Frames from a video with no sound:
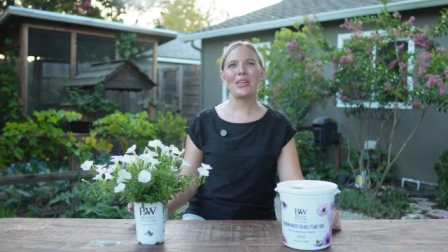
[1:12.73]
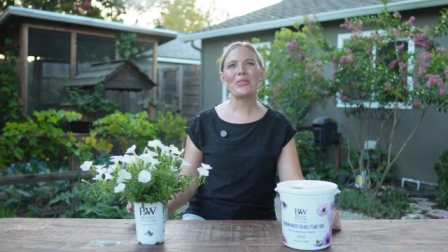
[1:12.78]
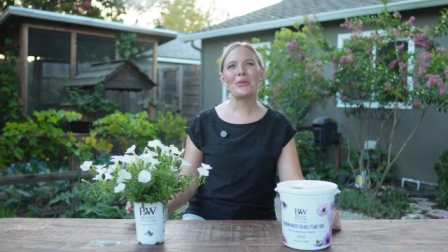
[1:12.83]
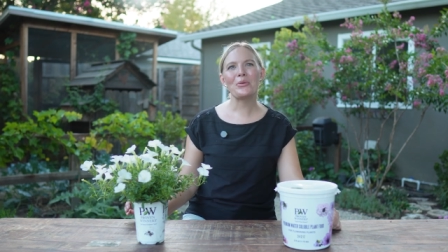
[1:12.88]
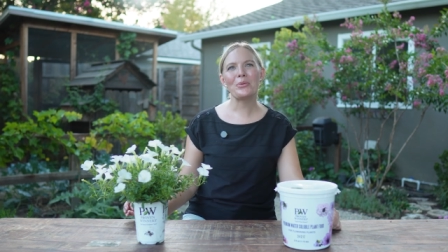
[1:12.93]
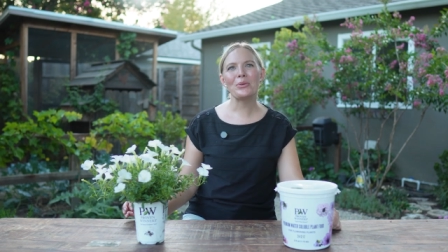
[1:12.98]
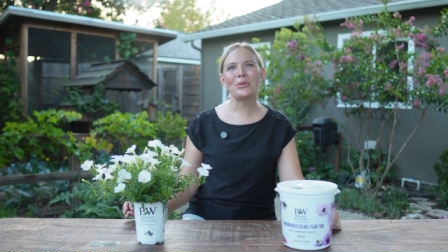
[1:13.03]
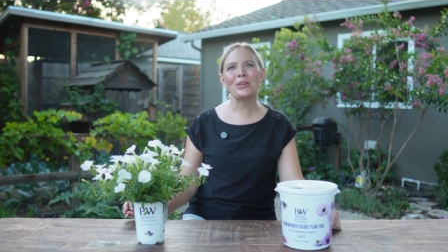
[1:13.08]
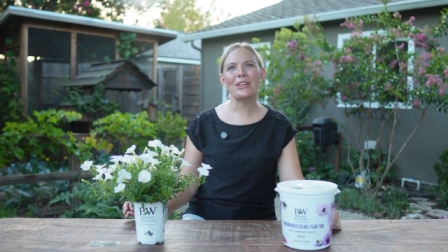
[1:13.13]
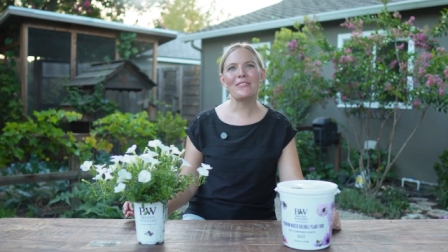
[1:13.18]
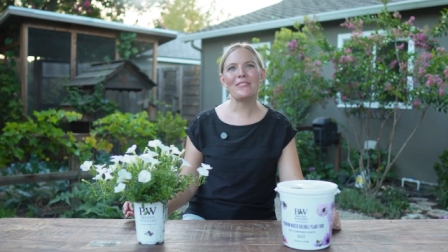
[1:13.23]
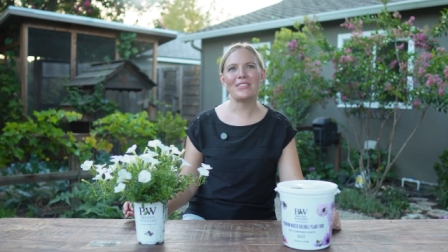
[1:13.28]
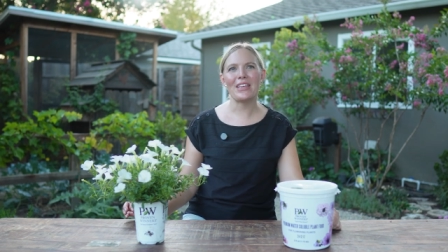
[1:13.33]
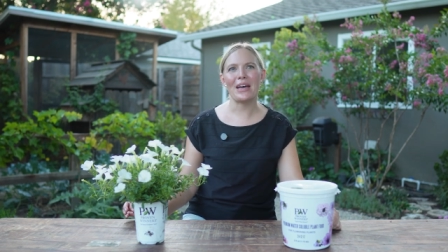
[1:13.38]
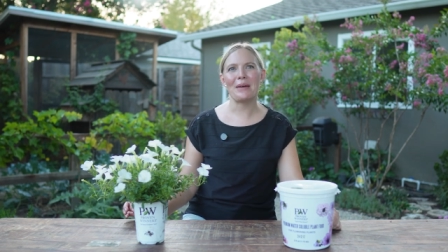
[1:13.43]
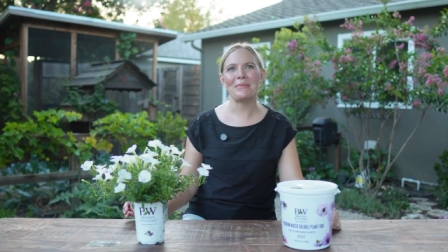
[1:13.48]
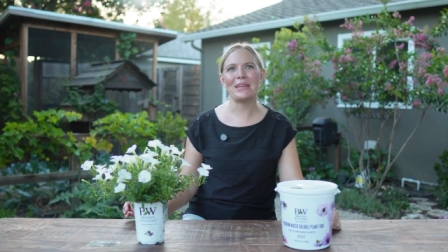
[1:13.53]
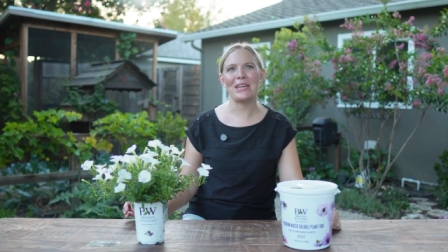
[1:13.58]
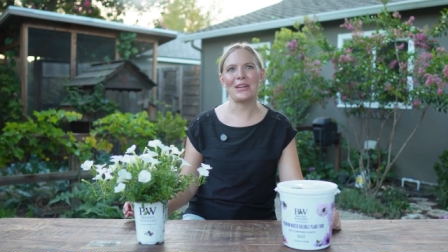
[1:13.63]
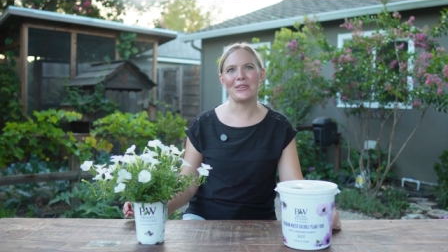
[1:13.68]
The rule of
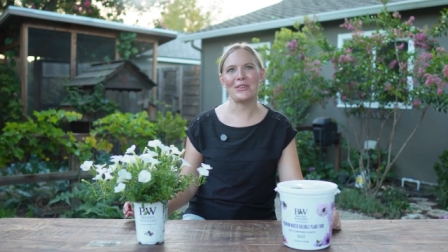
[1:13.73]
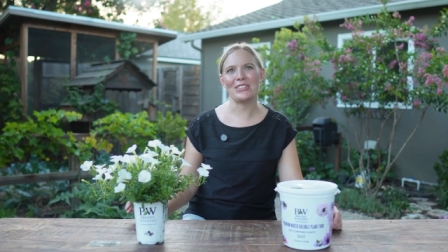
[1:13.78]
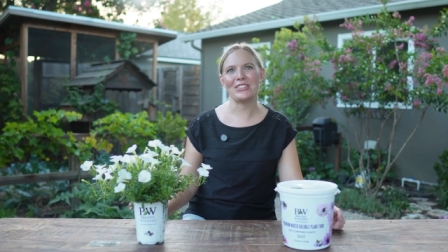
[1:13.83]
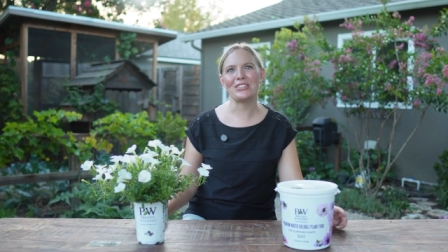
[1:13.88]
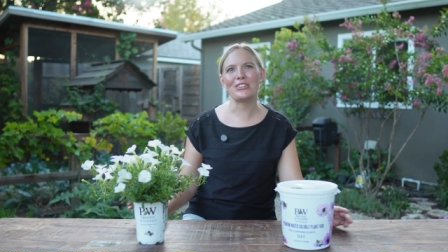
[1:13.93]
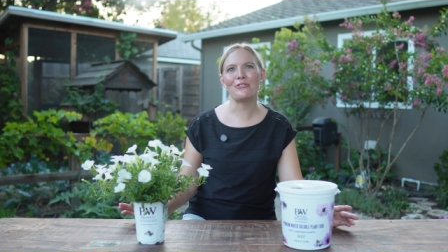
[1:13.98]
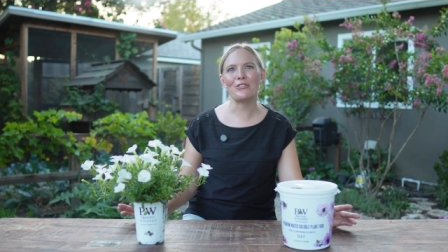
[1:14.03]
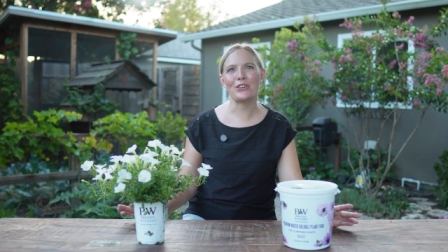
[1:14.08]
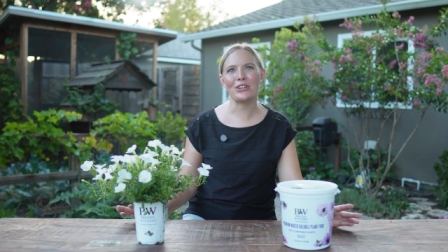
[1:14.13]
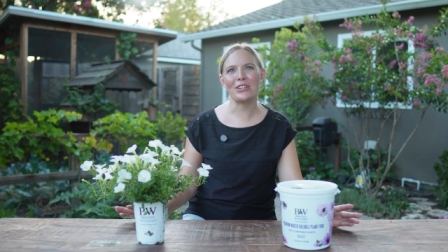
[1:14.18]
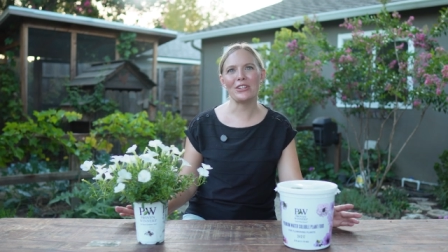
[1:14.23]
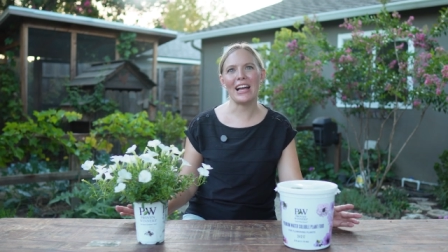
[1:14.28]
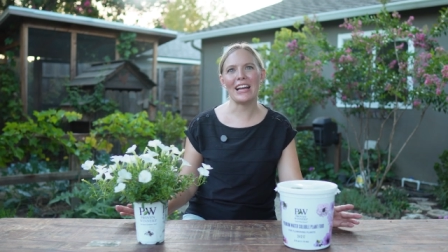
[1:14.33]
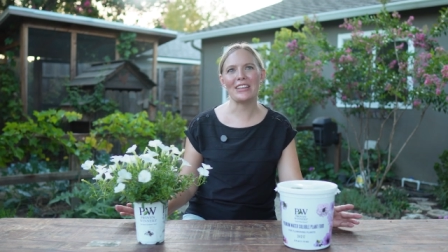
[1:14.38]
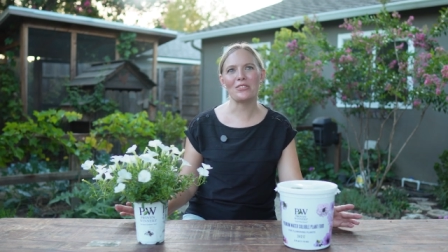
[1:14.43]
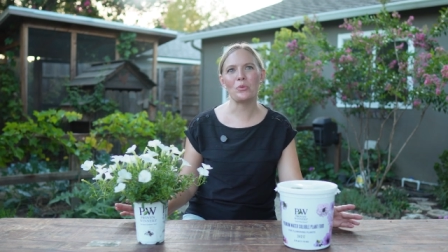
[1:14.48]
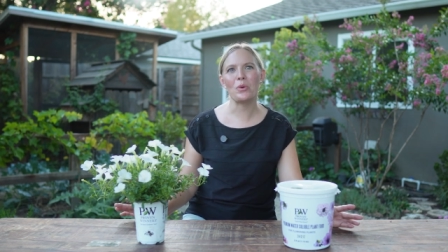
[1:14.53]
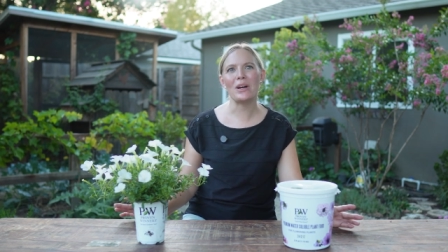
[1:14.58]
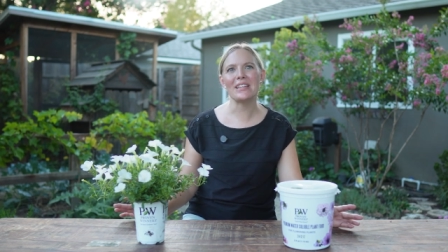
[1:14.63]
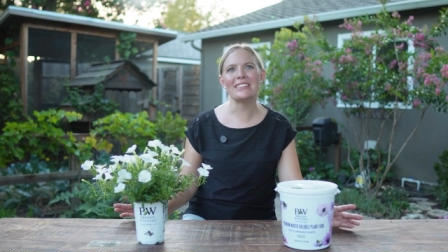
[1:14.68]
thumb here is to
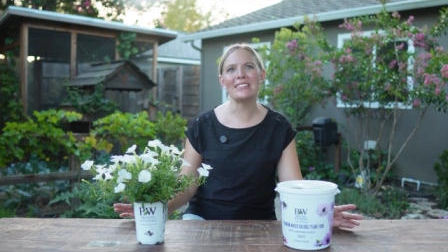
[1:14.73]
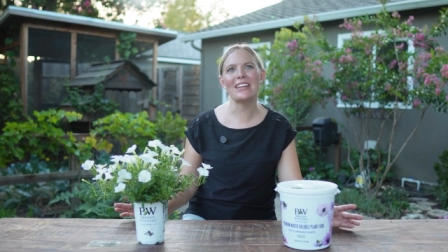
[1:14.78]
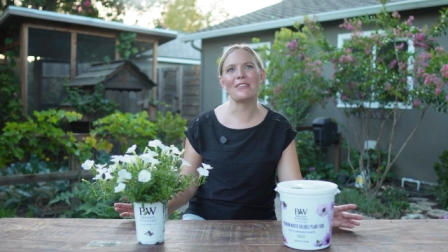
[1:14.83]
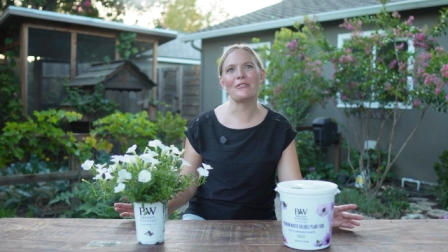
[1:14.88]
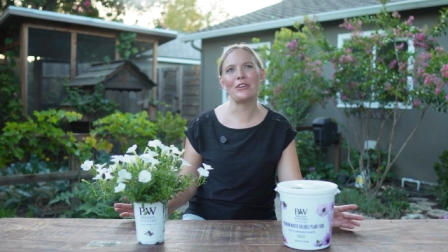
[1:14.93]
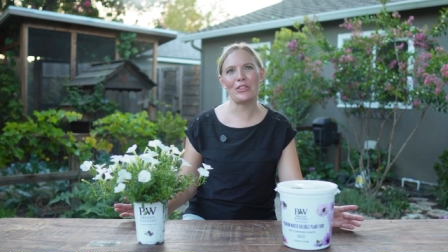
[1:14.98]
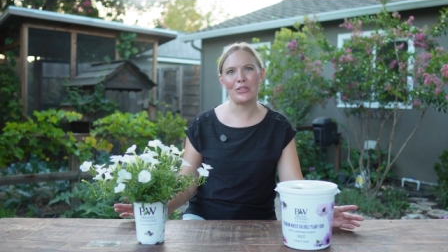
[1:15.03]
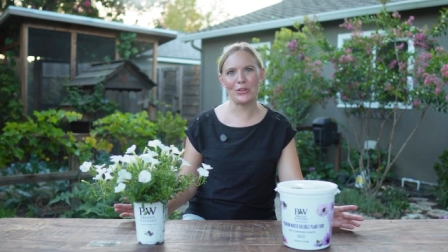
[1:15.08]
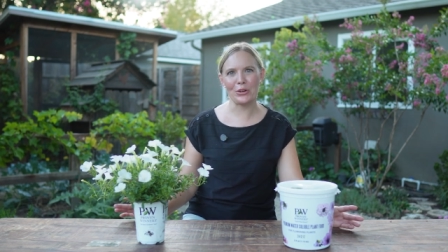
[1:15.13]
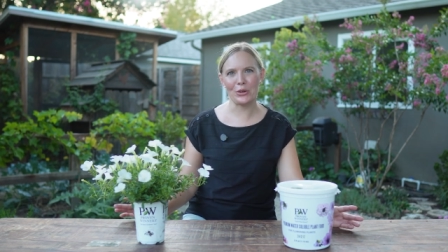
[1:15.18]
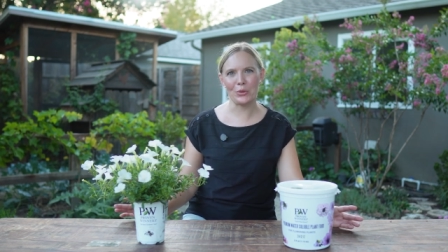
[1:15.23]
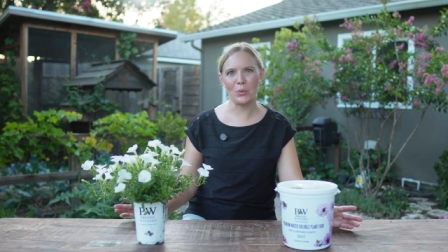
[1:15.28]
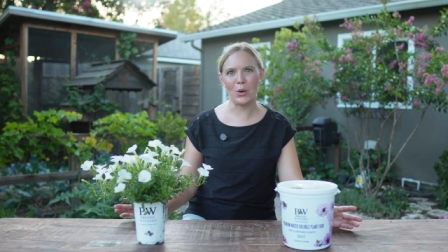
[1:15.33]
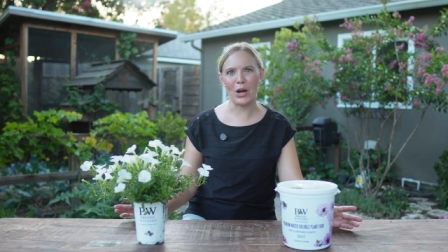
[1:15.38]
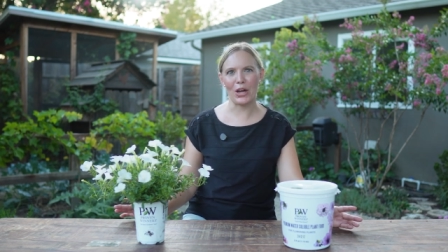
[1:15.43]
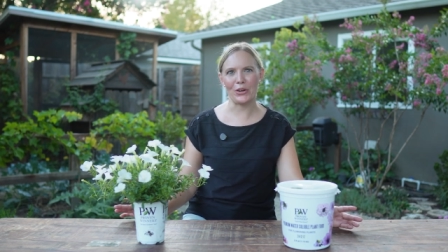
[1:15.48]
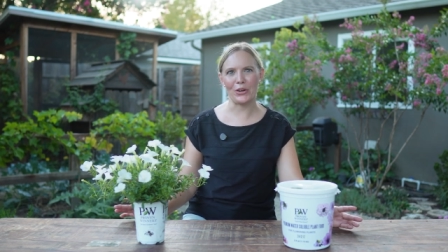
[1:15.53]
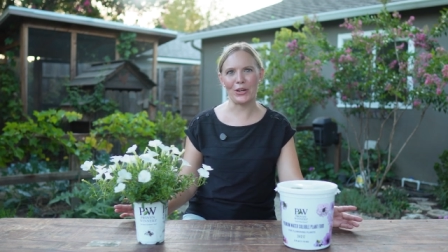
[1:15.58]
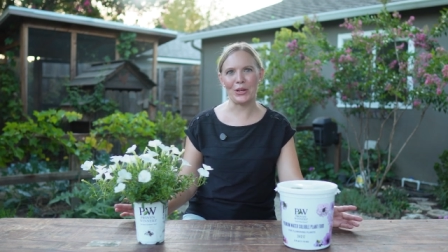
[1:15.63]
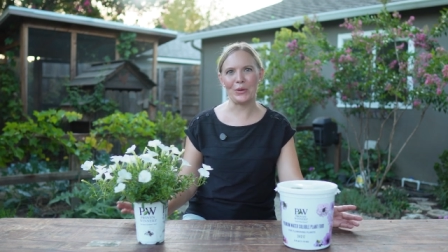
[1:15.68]
fertilize once every third
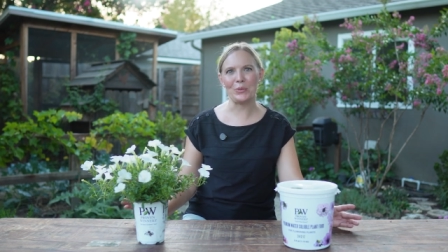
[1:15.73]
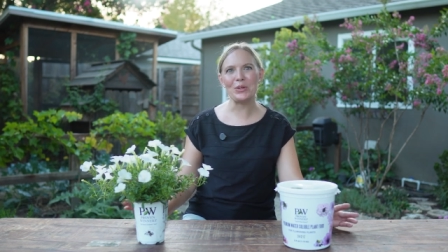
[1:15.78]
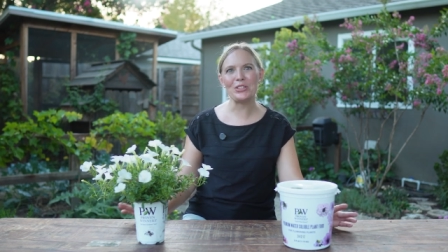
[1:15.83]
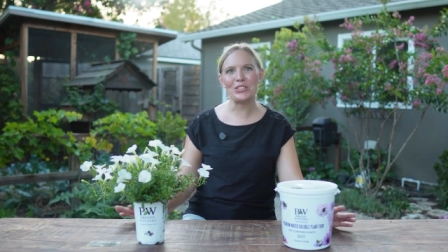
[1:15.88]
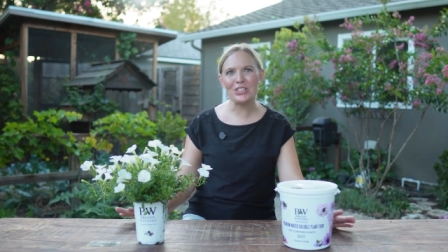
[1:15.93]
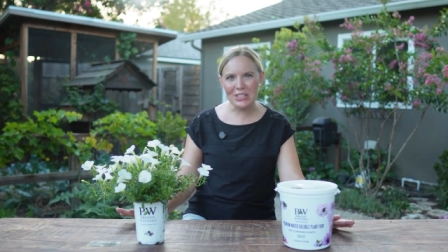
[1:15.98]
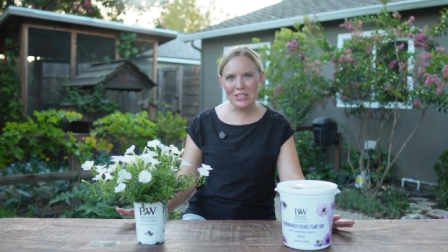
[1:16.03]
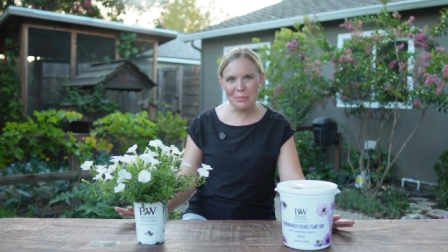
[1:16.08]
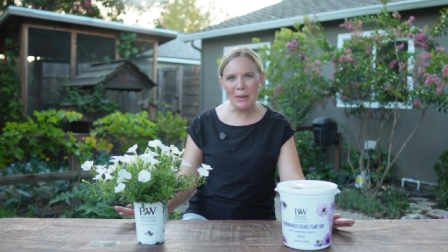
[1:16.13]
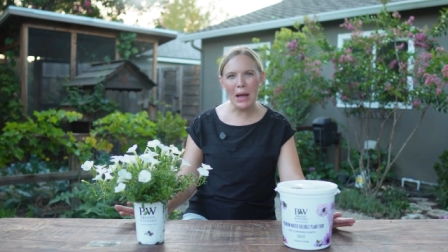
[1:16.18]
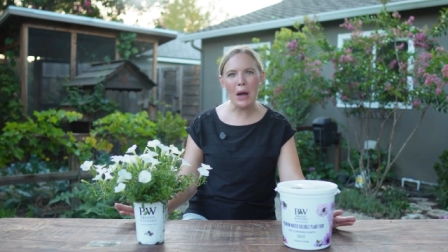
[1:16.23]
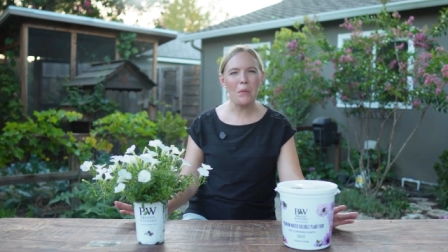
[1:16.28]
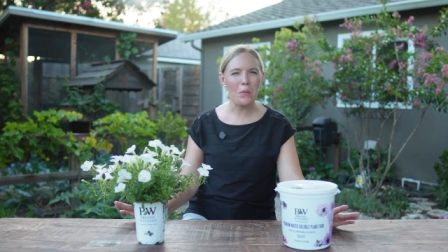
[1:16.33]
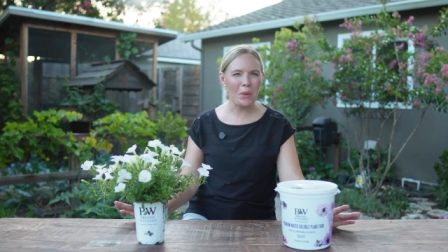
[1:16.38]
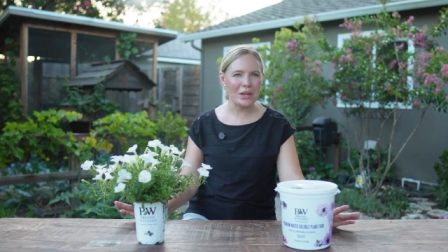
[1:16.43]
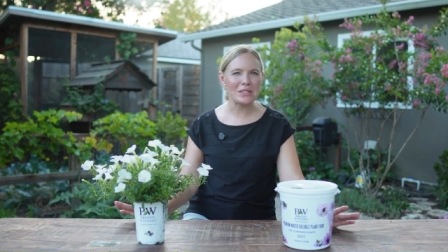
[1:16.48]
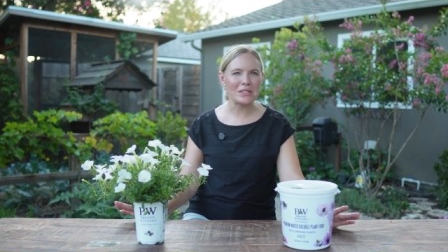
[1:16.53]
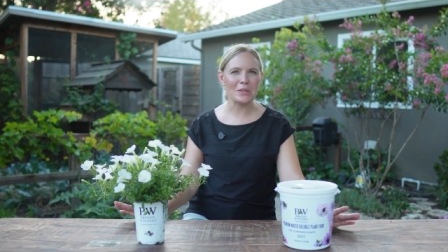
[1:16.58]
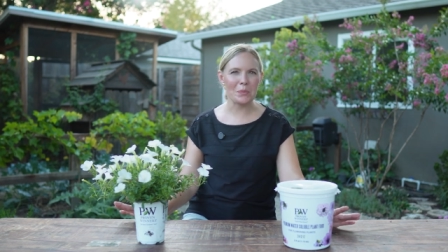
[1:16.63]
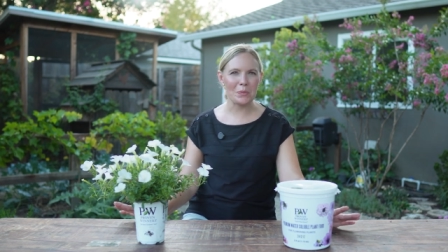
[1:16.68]
watering, which is about
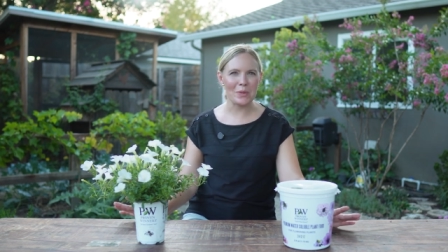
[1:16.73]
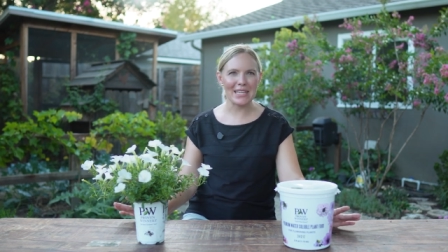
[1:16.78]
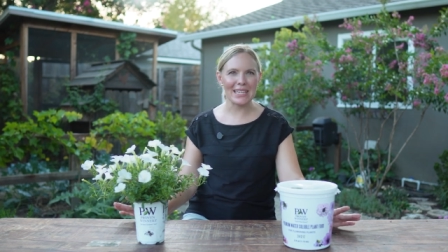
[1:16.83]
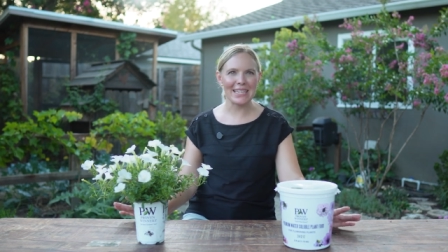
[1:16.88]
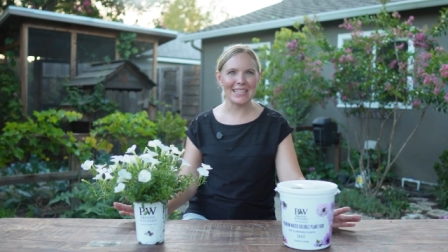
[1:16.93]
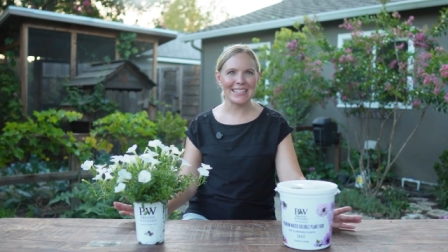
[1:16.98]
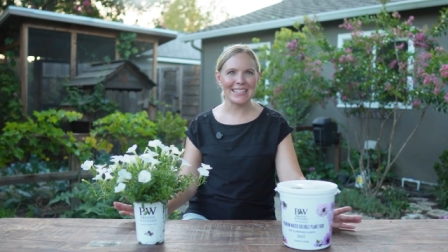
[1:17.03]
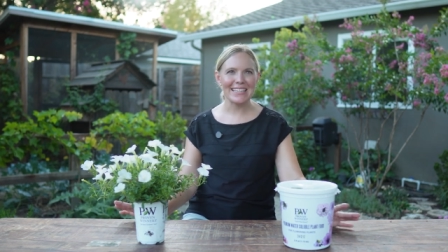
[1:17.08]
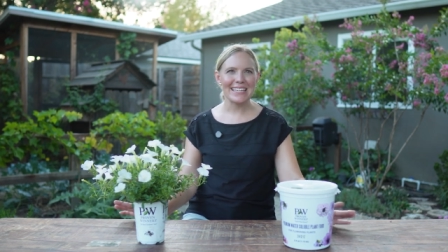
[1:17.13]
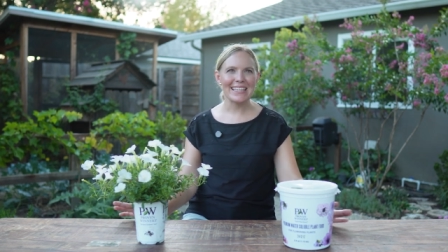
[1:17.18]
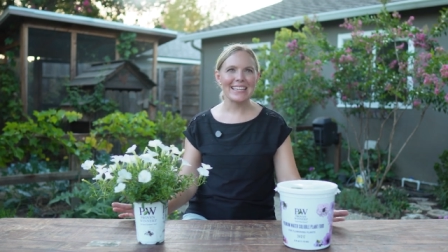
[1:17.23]
once a week.